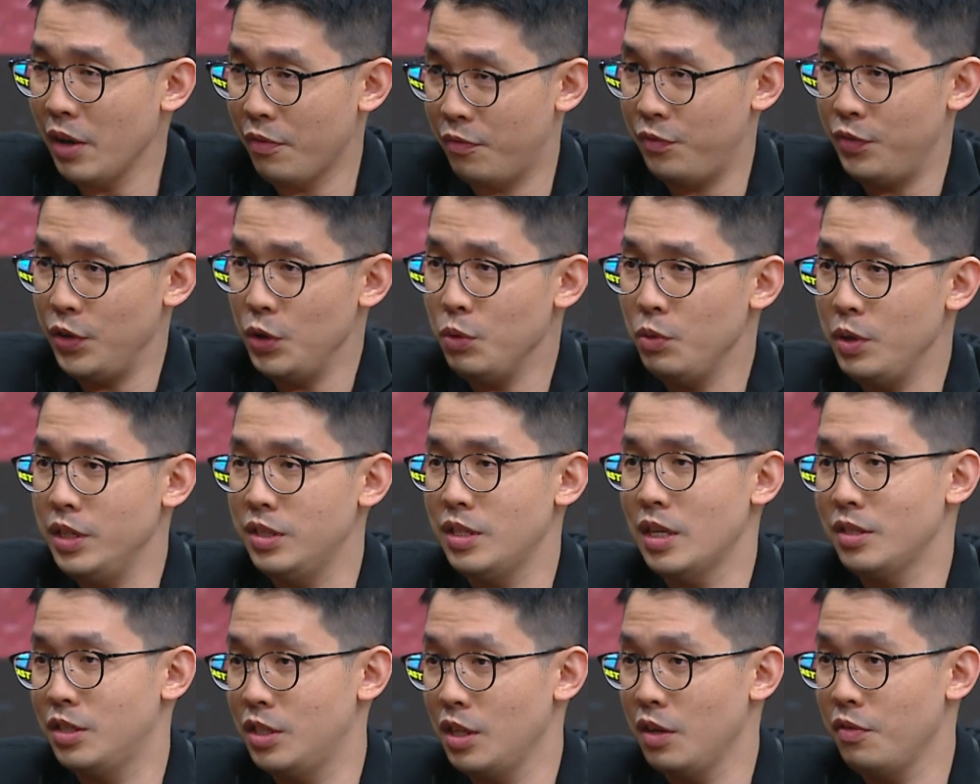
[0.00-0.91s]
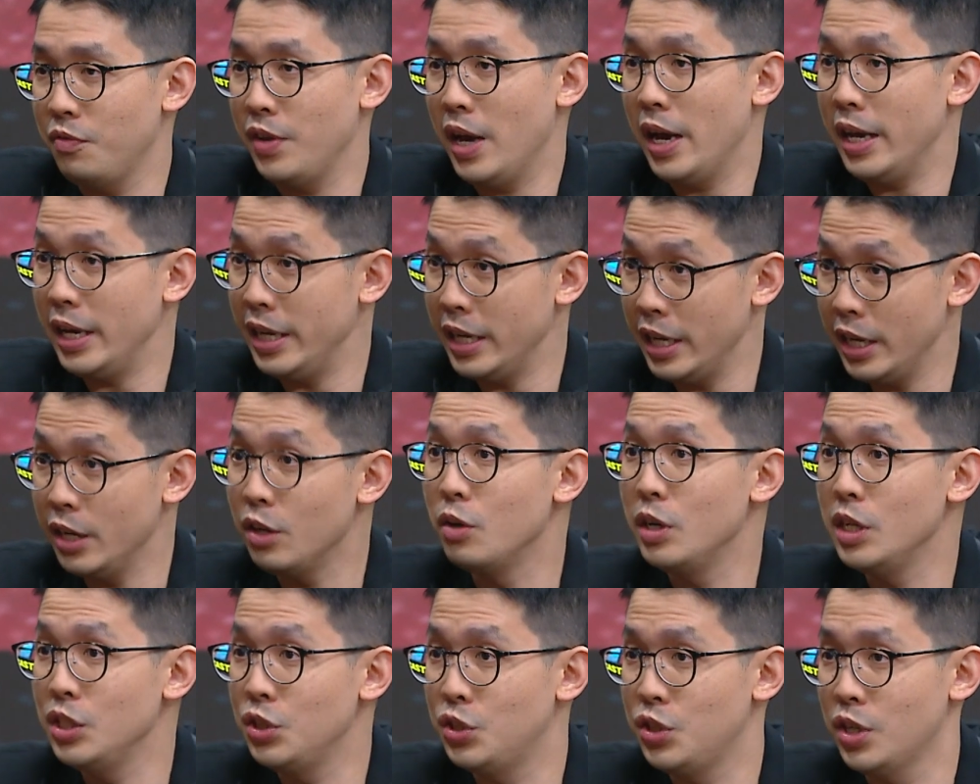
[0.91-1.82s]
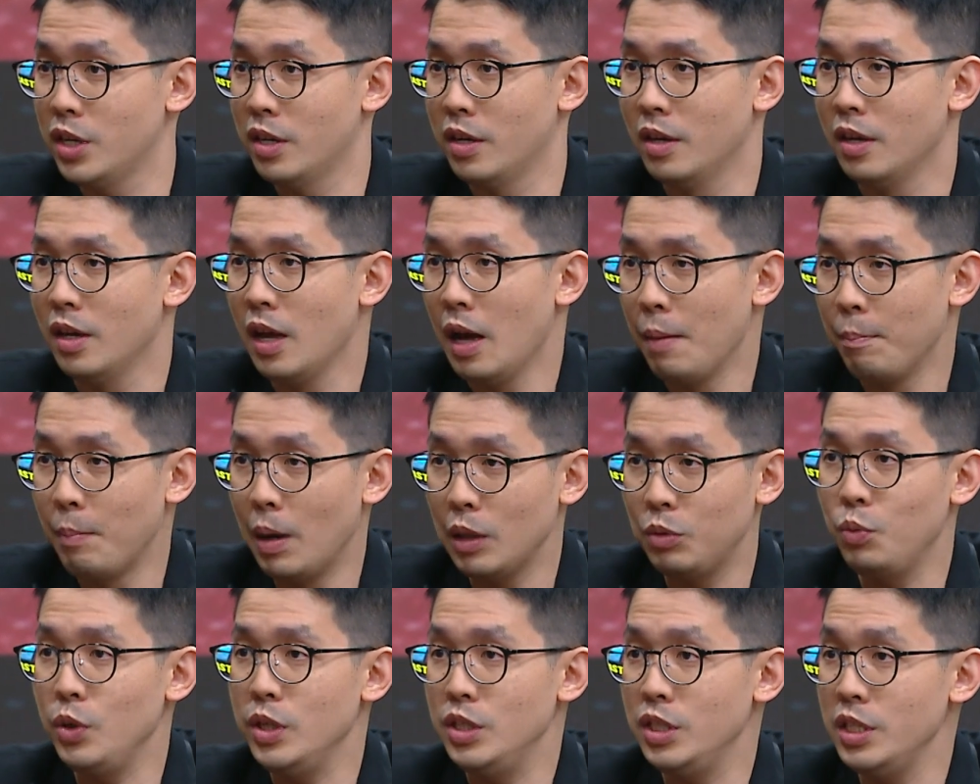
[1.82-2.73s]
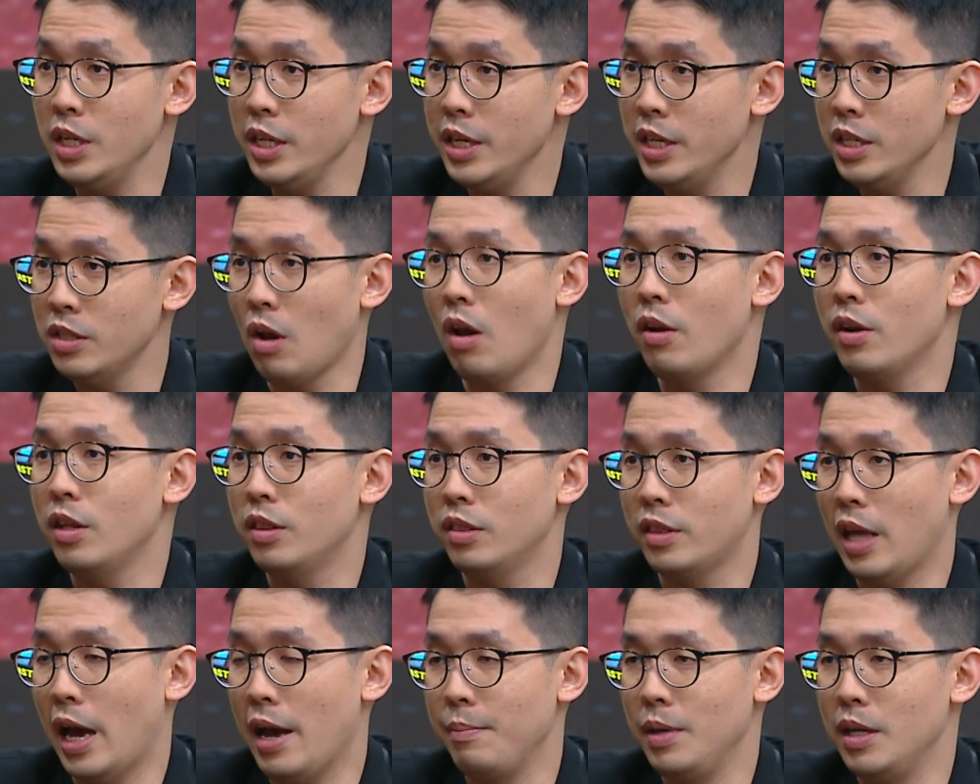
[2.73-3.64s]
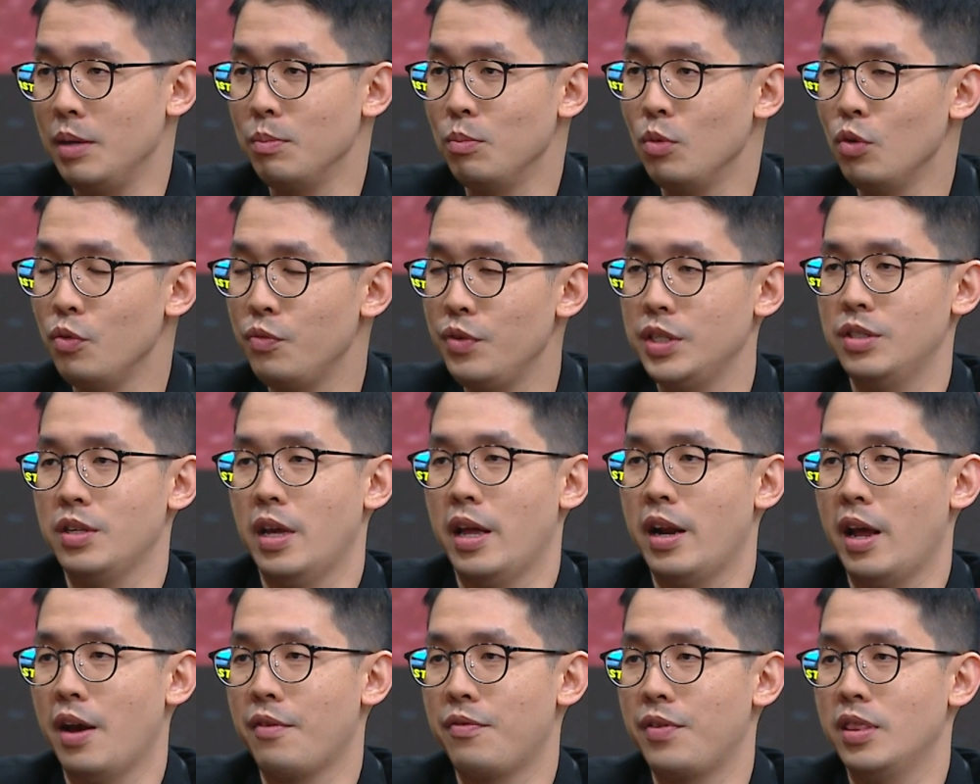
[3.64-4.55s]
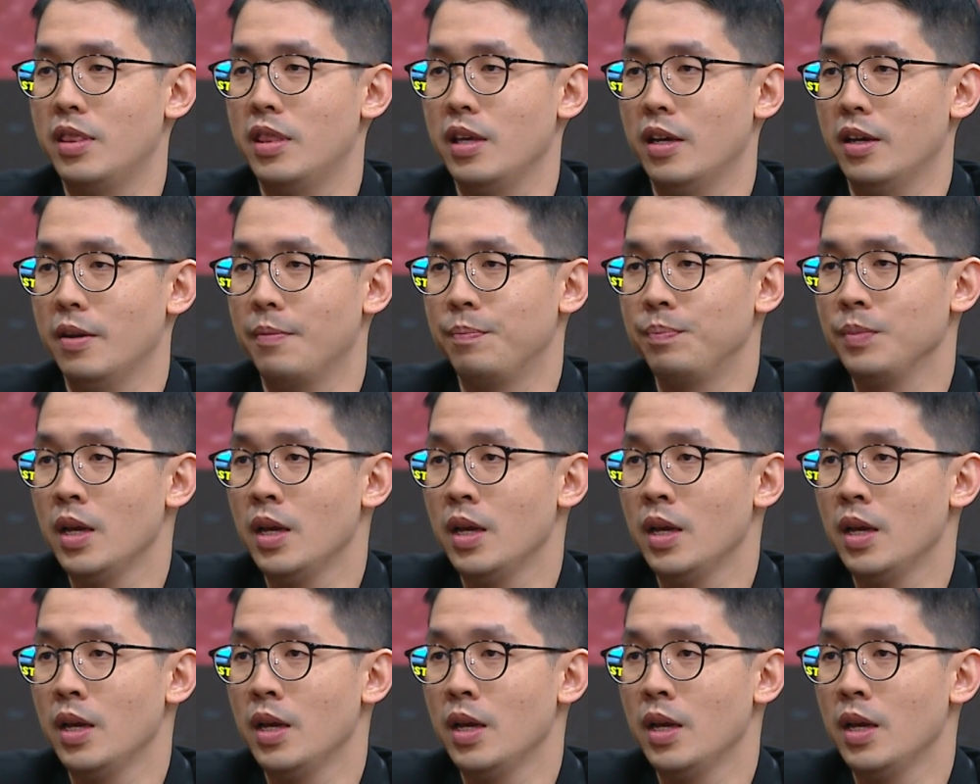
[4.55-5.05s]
few Nissan Silvia in Indonesia, but we see this all the time in movies and everything.